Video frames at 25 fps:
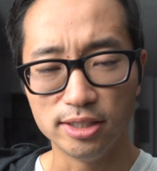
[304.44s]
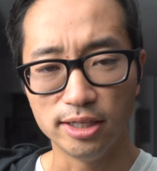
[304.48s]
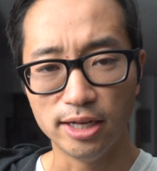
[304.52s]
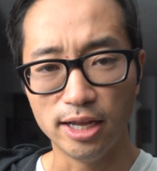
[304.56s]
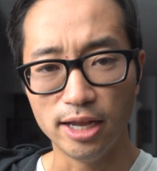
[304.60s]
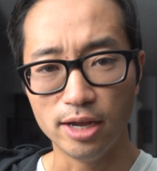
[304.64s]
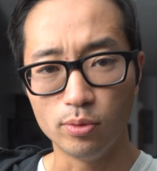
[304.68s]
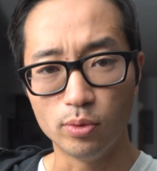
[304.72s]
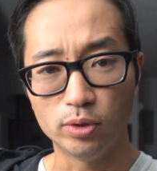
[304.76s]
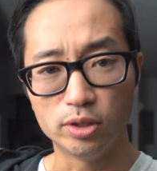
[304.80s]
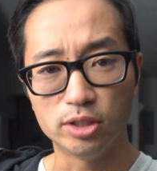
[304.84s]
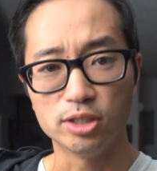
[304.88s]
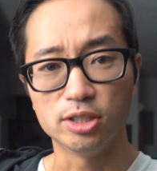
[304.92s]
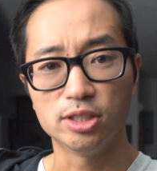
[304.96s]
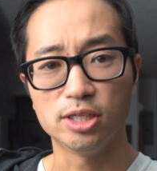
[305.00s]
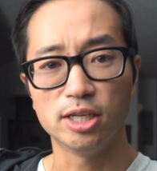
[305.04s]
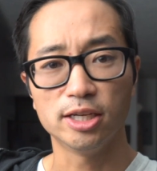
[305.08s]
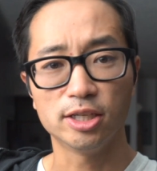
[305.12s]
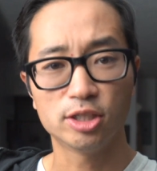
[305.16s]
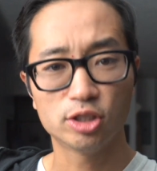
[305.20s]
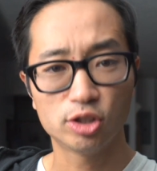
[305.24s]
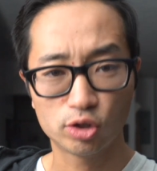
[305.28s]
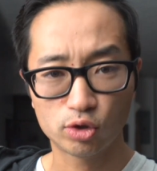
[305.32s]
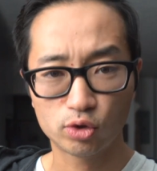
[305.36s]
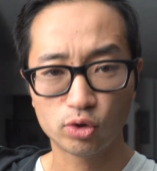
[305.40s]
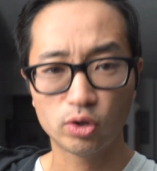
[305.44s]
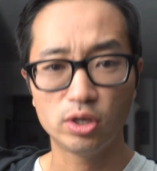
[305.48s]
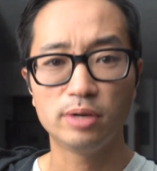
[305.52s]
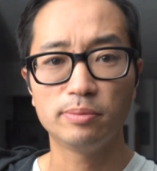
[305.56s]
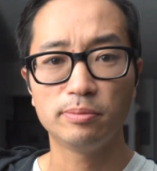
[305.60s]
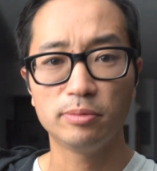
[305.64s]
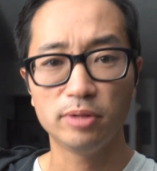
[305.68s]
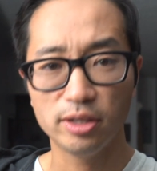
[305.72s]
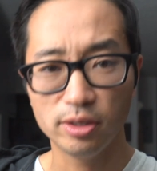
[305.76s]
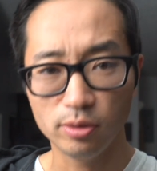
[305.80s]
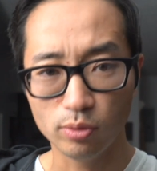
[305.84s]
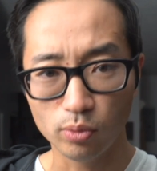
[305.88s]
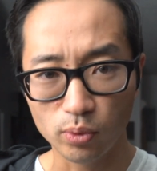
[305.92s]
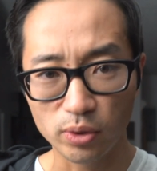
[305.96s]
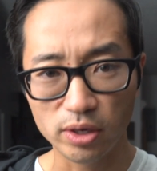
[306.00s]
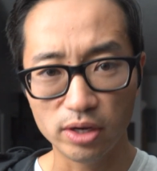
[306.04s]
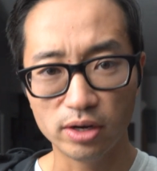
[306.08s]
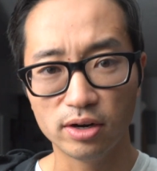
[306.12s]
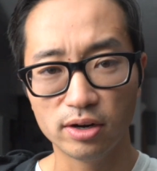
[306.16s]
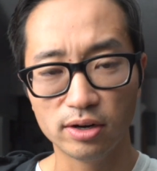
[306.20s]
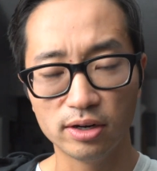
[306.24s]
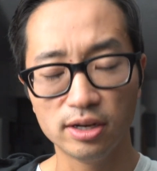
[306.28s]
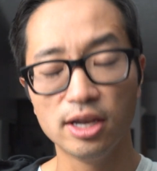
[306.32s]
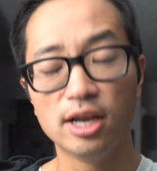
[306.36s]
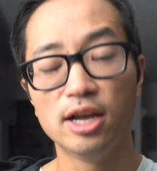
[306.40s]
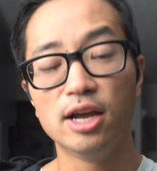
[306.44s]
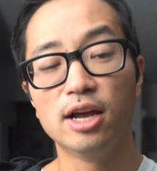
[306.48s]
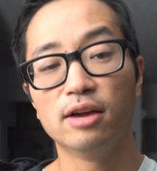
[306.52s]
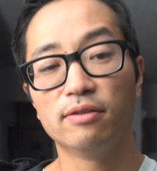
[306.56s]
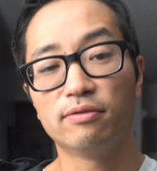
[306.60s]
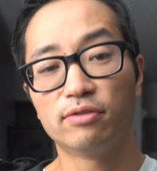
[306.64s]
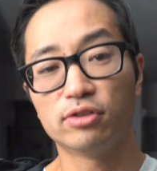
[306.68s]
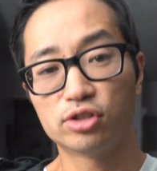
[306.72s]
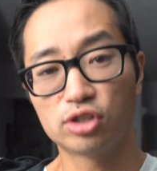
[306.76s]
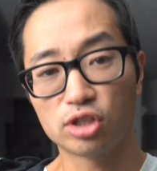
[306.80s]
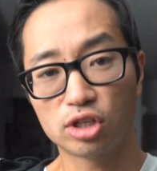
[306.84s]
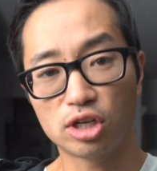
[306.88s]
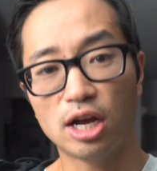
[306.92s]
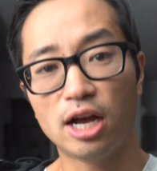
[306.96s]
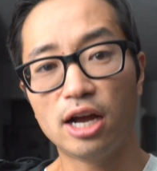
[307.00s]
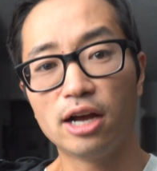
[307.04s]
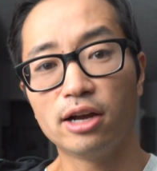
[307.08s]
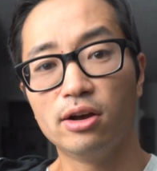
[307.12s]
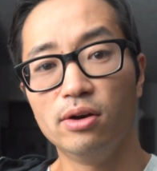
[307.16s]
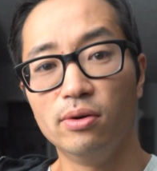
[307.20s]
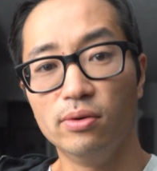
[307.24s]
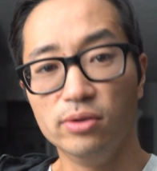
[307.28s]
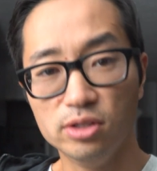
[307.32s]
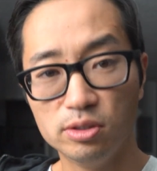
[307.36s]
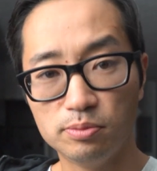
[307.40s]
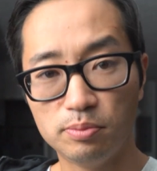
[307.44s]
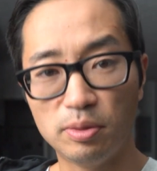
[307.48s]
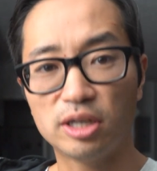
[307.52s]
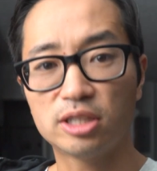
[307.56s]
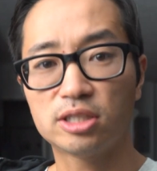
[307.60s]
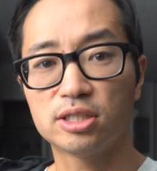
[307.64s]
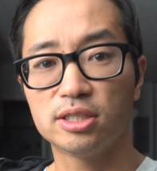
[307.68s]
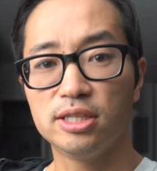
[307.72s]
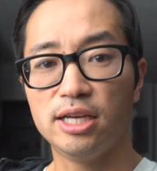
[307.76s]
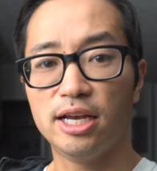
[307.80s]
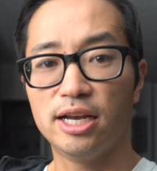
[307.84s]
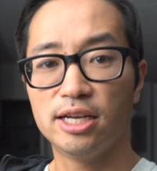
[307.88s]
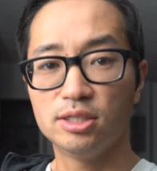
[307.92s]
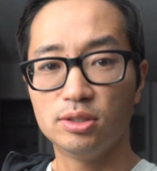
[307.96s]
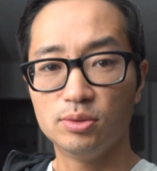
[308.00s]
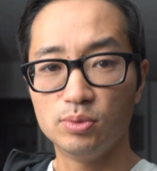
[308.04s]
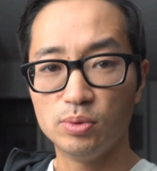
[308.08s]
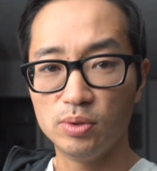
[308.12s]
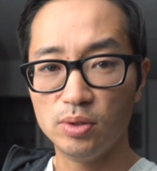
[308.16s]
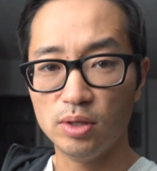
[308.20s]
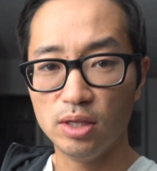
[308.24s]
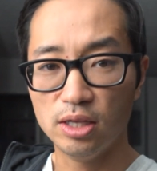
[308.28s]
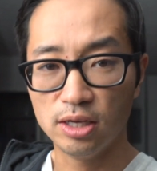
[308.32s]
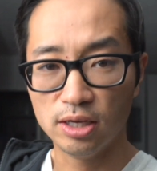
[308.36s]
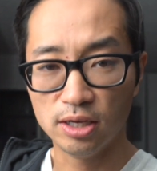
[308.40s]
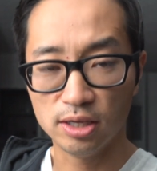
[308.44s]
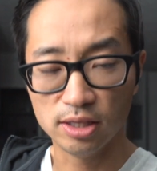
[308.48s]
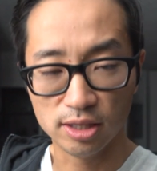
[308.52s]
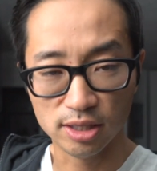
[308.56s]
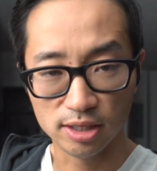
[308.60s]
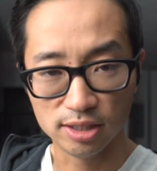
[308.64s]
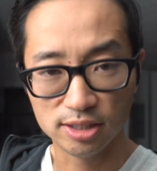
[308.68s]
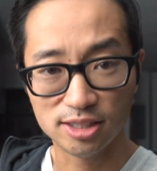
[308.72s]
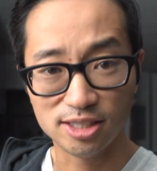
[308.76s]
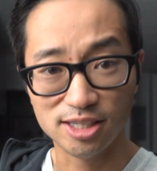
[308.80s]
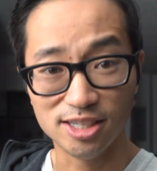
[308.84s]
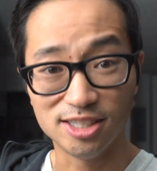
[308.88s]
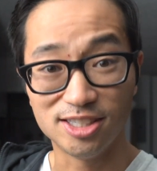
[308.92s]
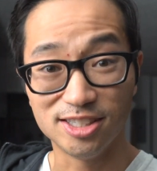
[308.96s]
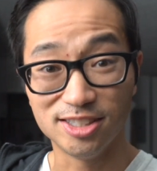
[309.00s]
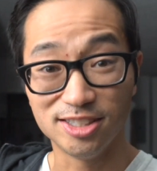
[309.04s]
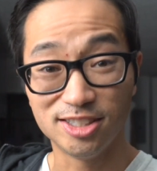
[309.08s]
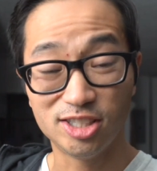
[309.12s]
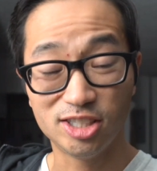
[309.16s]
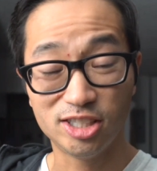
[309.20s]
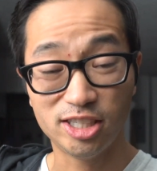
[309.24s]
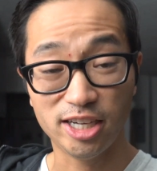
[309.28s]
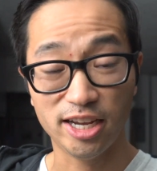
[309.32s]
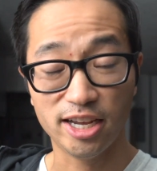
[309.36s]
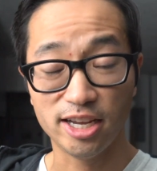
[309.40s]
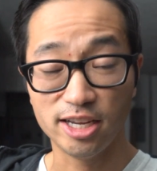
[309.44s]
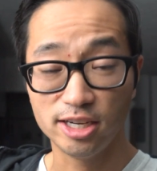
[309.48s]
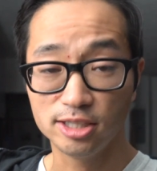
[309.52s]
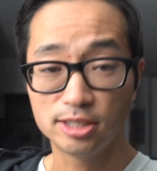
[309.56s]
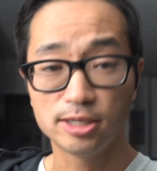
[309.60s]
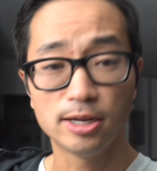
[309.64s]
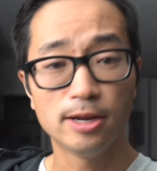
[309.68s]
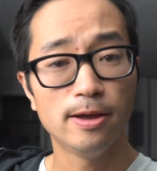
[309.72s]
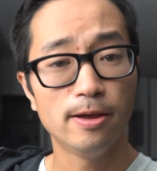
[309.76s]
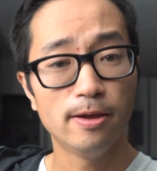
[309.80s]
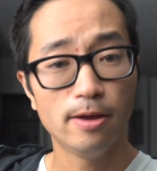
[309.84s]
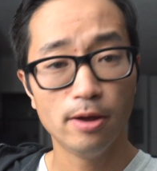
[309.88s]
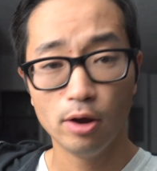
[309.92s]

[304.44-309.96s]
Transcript: today, which is extremely weird for Chicago, especially as uh, the seasons change.